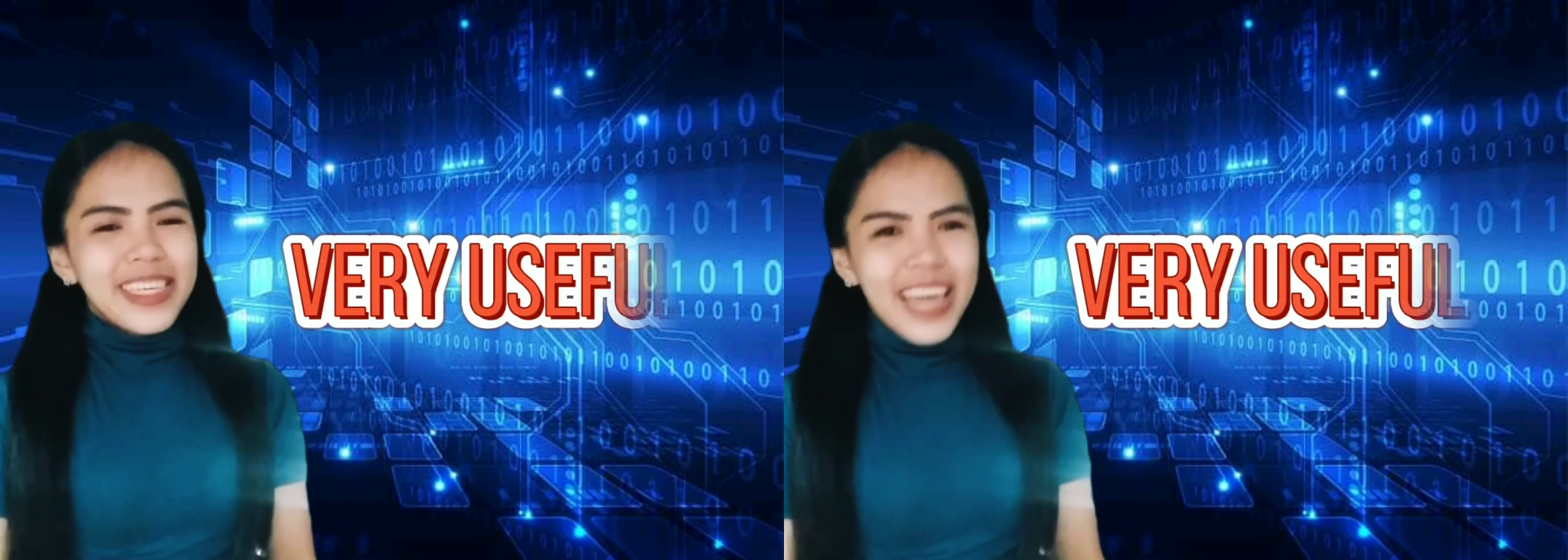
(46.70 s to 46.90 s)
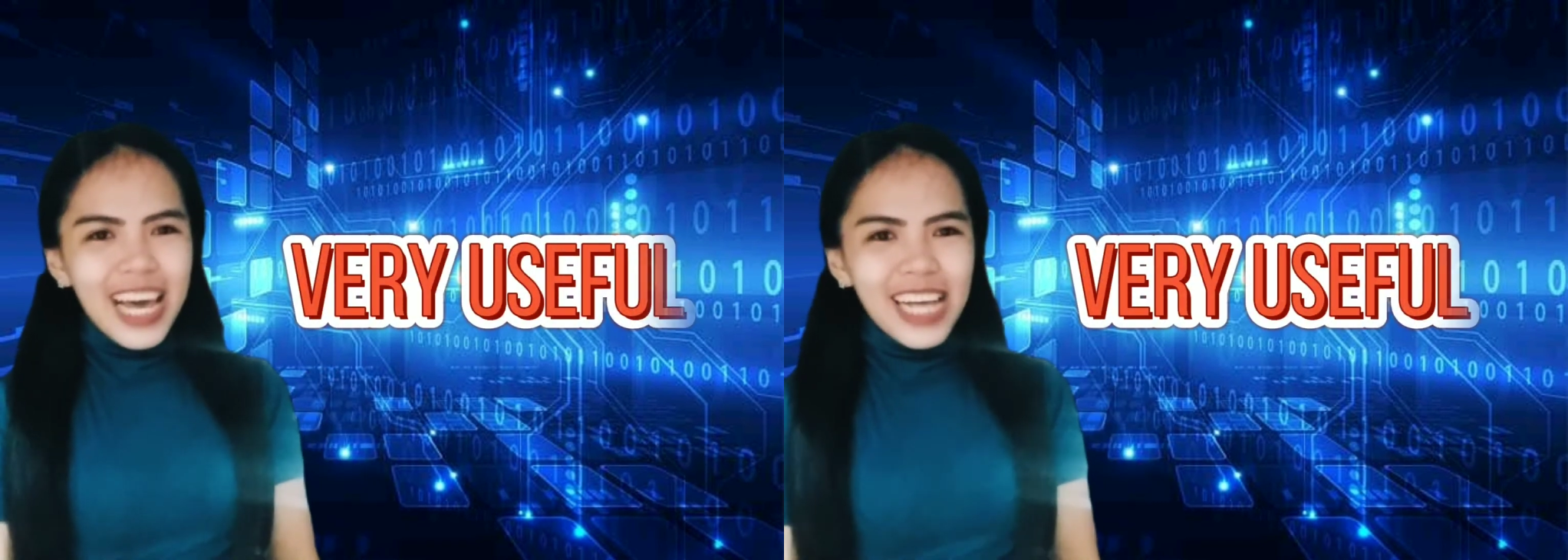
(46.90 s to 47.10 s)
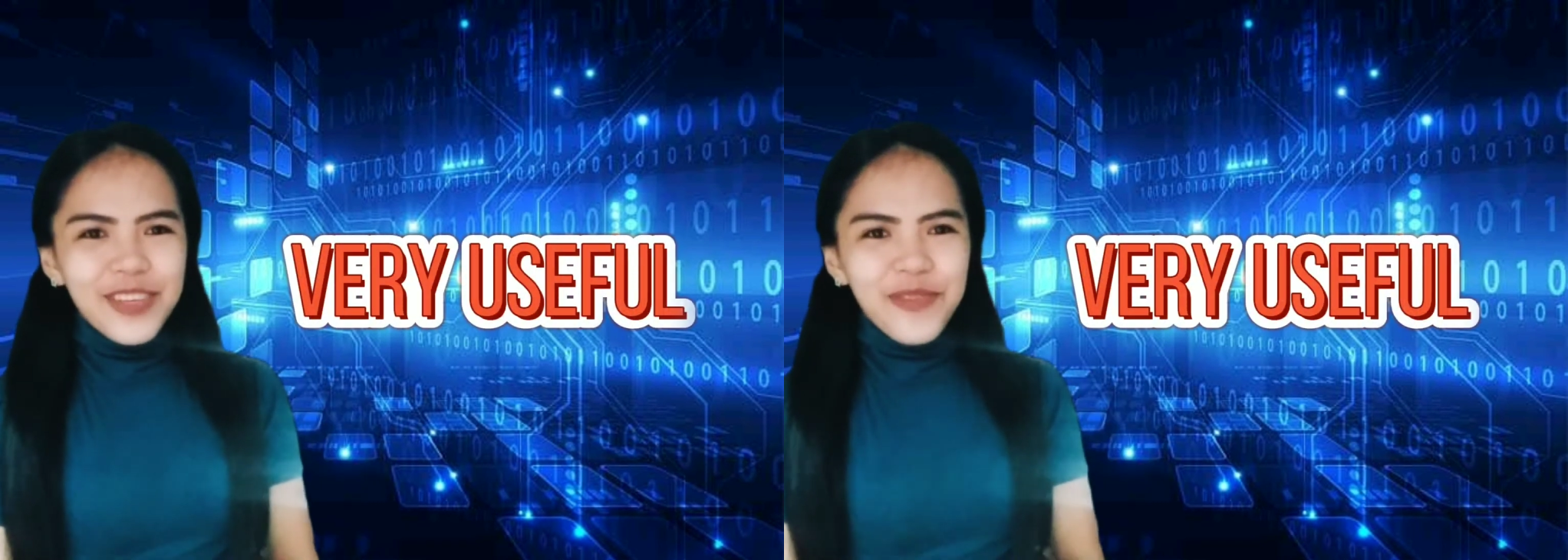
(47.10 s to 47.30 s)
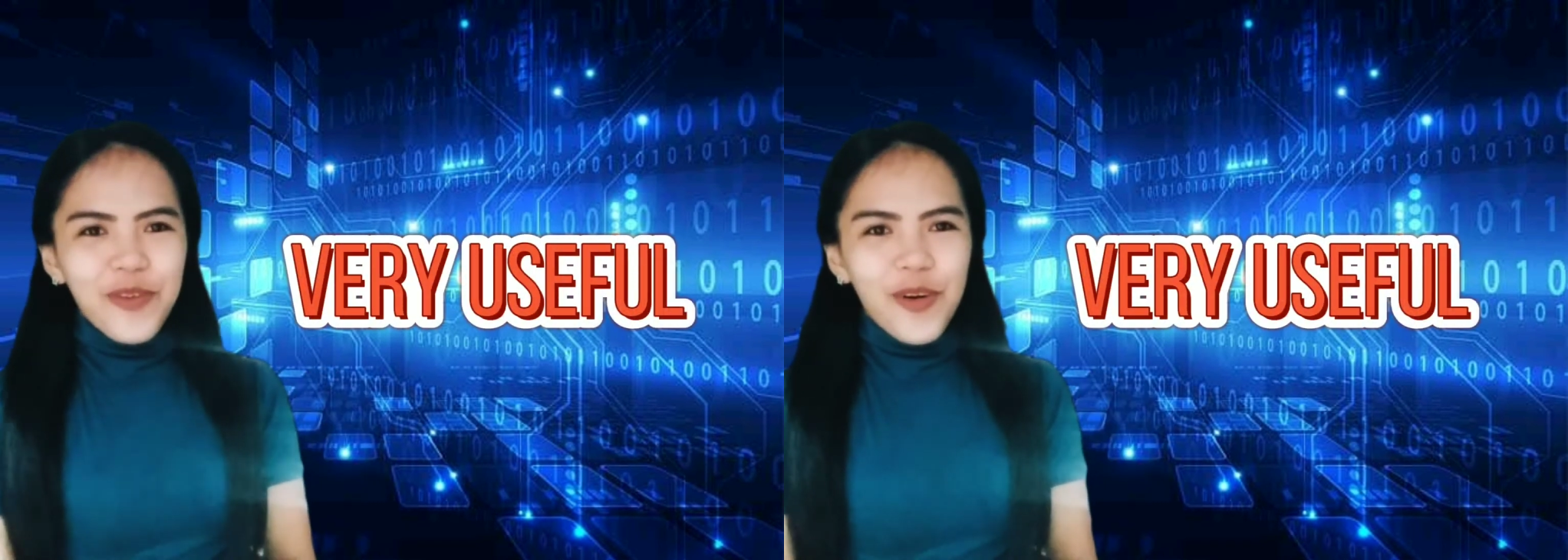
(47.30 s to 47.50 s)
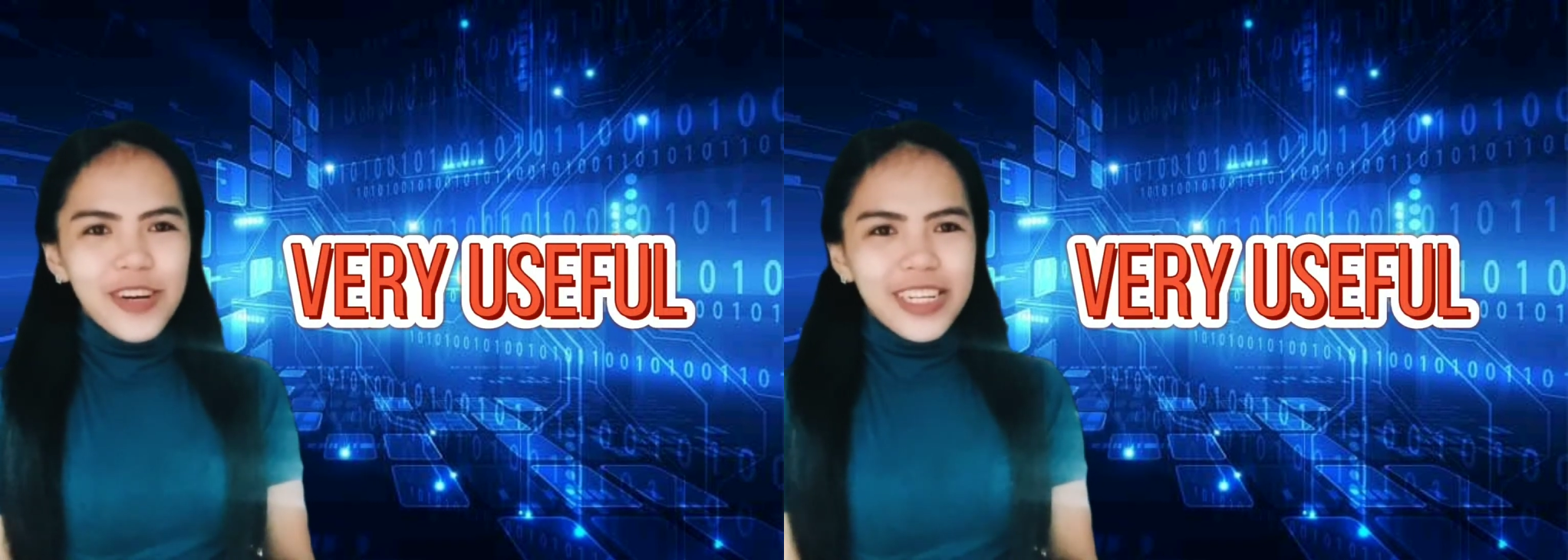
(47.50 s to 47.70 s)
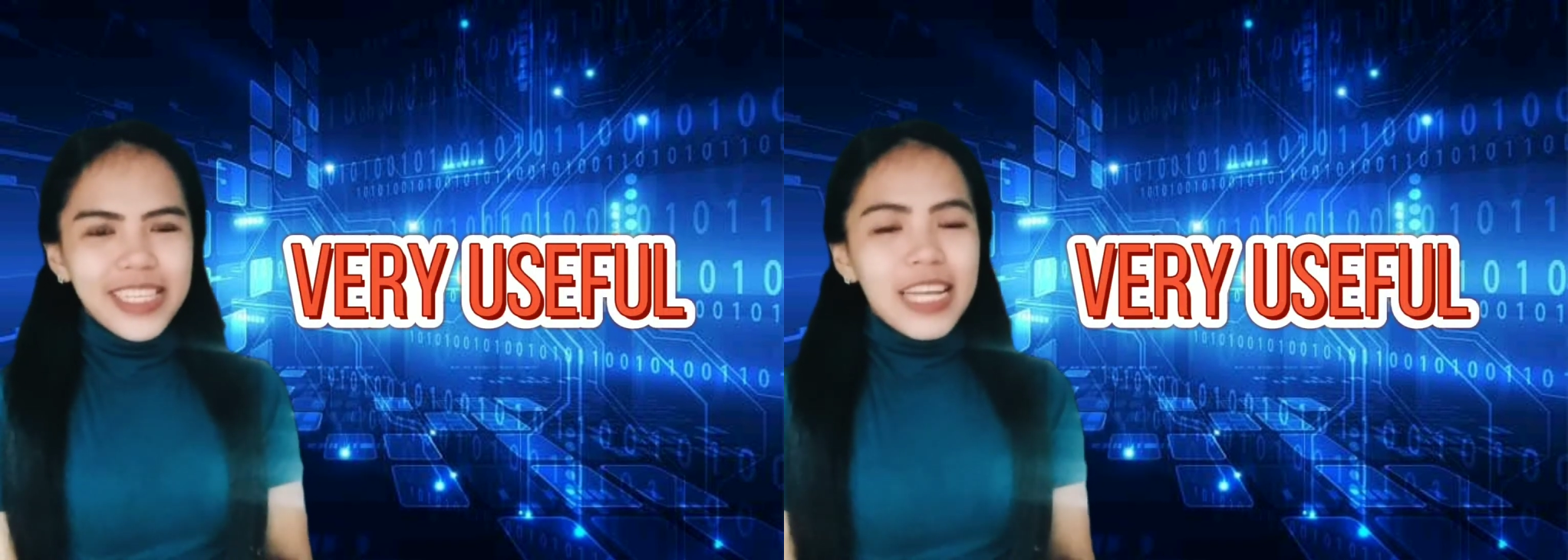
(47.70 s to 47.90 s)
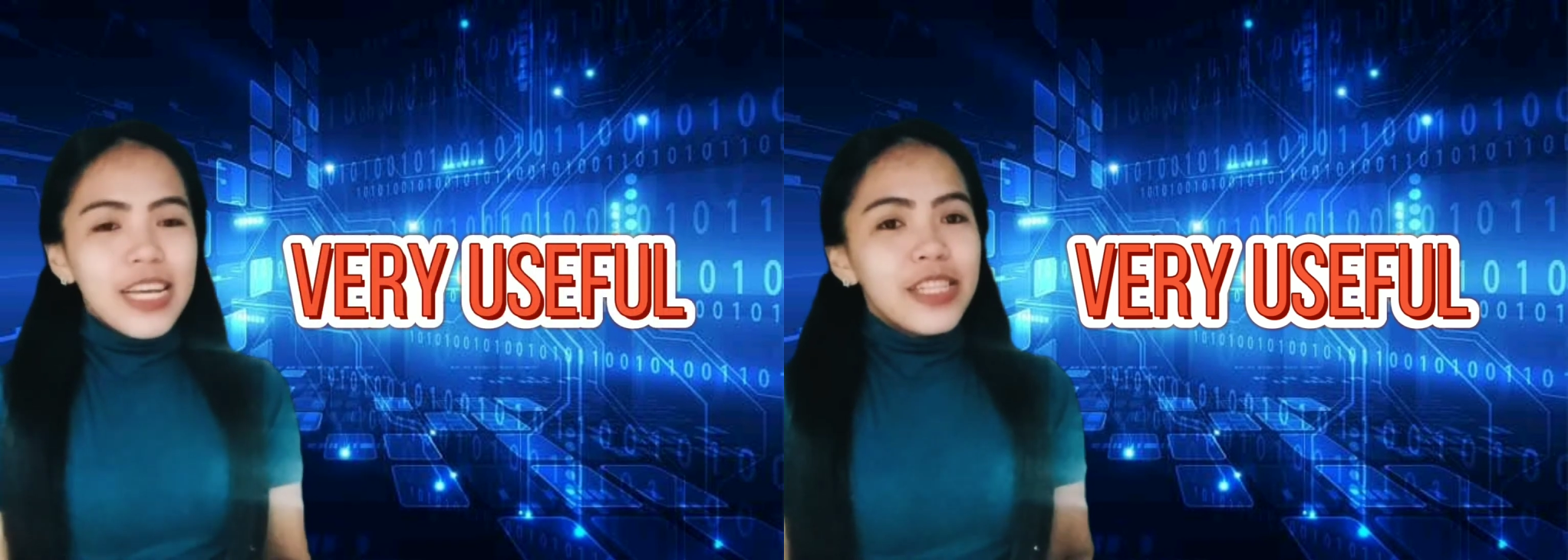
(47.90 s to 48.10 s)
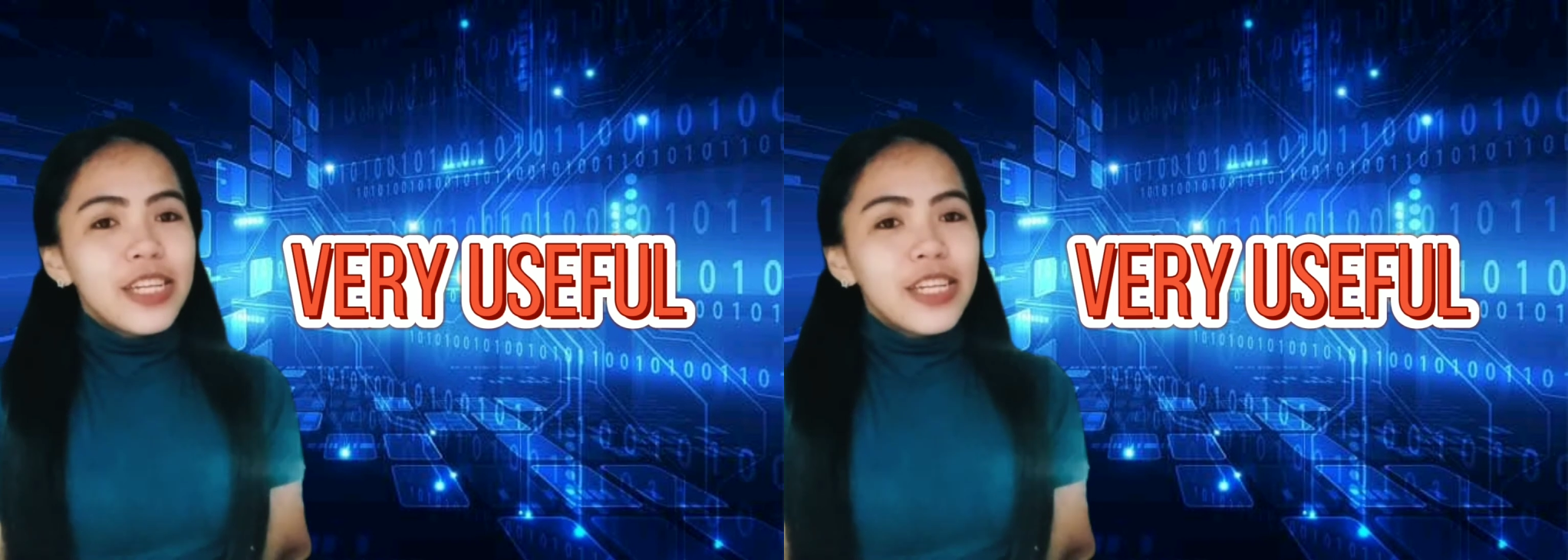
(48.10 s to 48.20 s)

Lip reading: Yes, of course,